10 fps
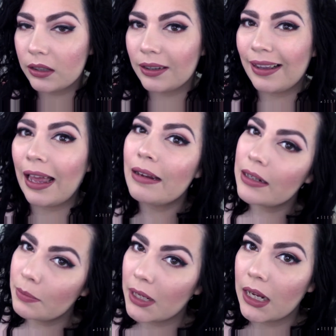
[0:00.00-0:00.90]

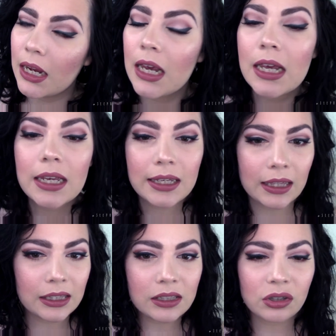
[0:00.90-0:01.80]
let me
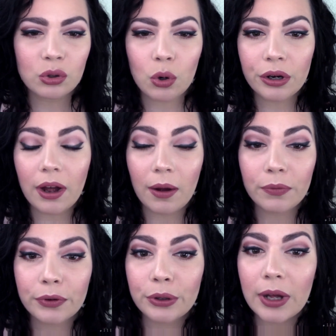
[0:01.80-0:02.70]
get this tutorial up
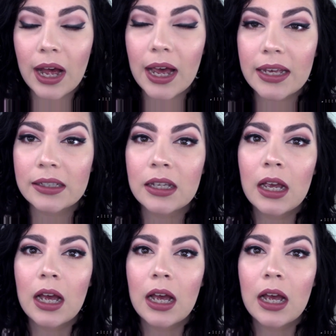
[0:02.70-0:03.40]
for you guys.